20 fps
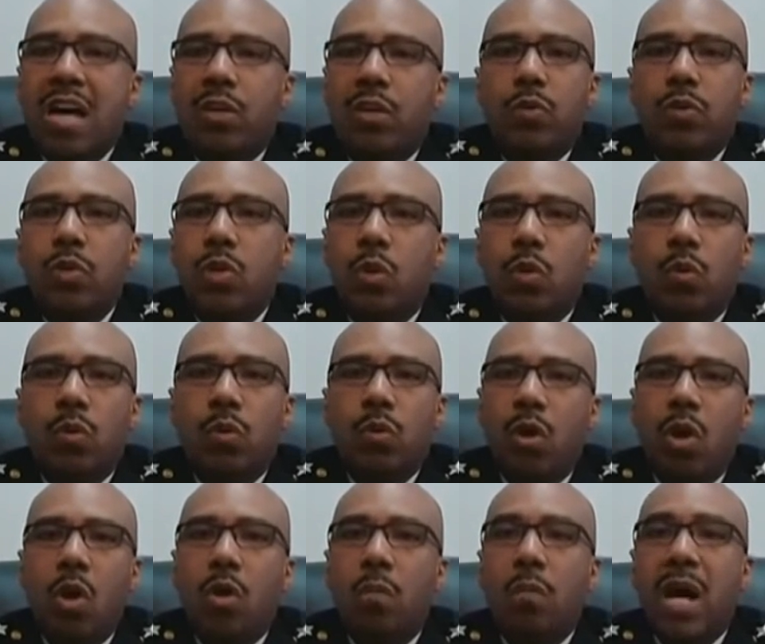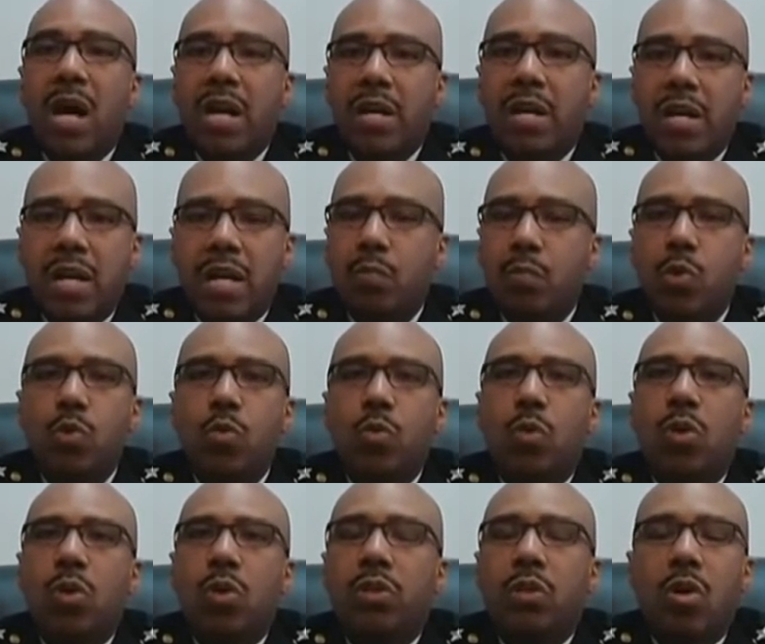I don't know all by name who
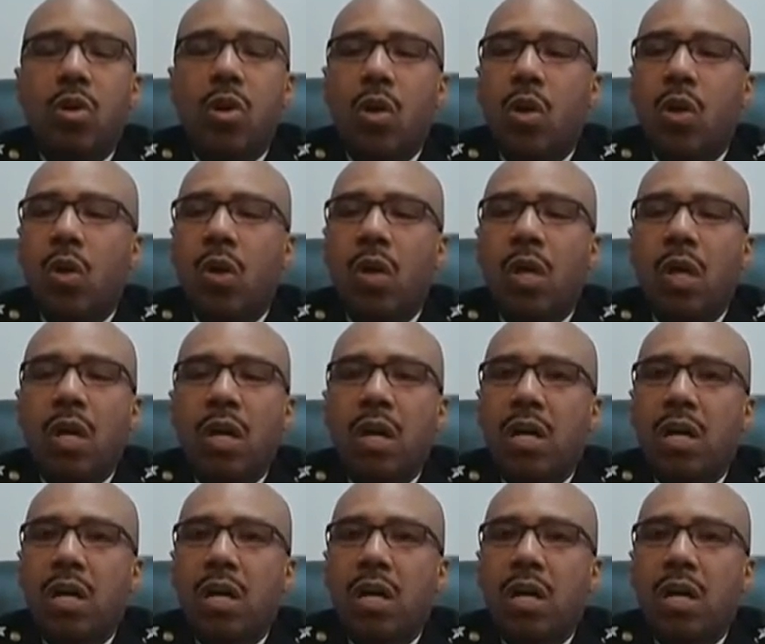were on the call.